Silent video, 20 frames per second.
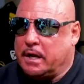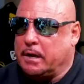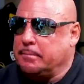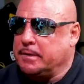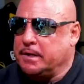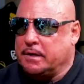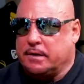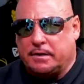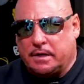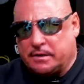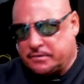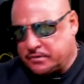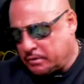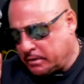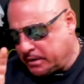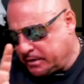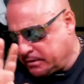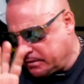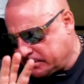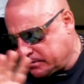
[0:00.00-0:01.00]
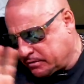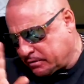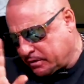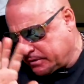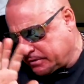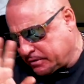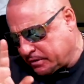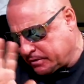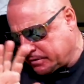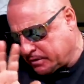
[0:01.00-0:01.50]
I mean, I'm not sorry, not the
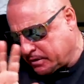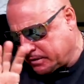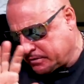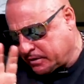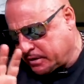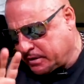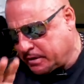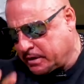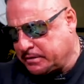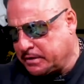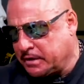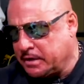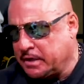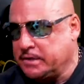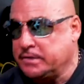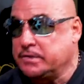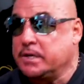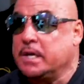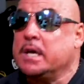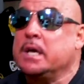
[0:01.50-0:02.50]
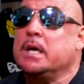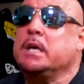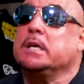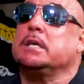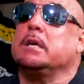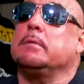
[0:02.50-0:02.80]
90s. No,